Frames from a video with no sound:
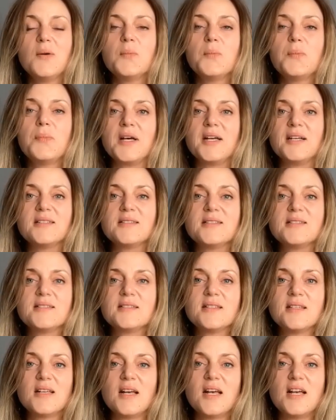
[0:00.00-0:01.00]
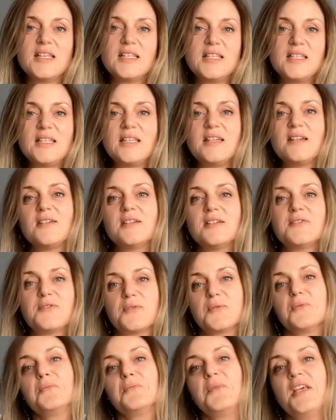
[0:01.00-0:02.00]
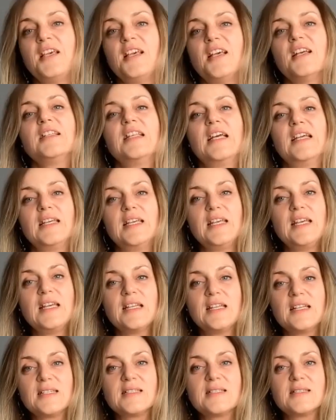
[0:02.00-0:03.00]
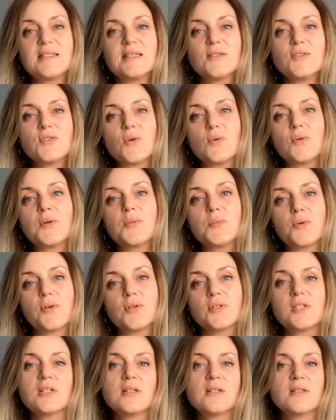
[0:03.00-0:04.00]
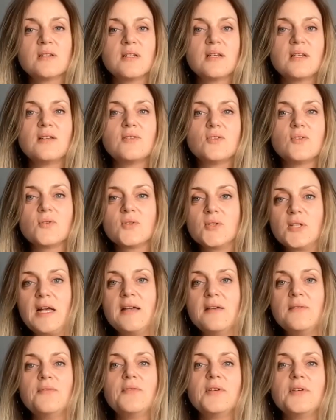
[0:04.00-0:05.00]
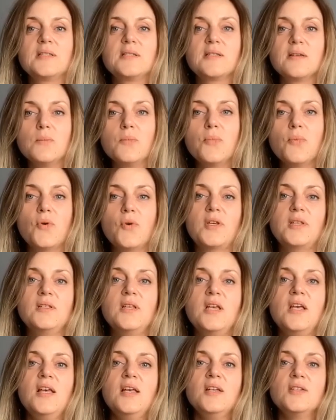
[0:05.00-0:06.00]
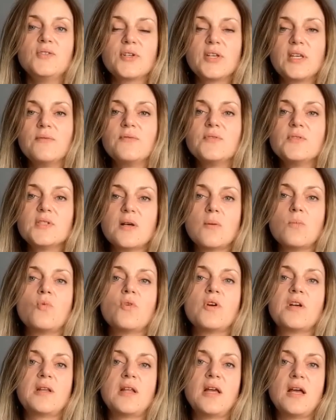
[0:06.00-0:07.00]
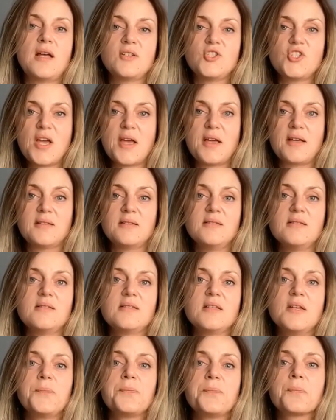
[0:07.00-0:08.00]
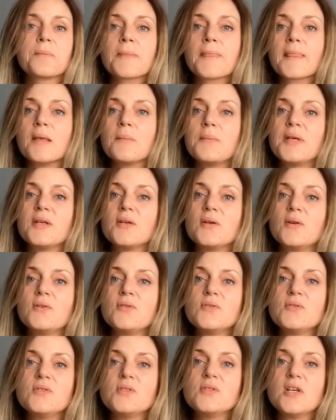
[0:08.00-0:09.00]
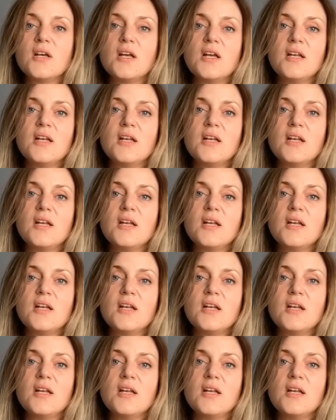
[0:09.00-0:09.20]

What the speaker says: but hear it from me, like, it is so important in your life at some point to give someone a chance, because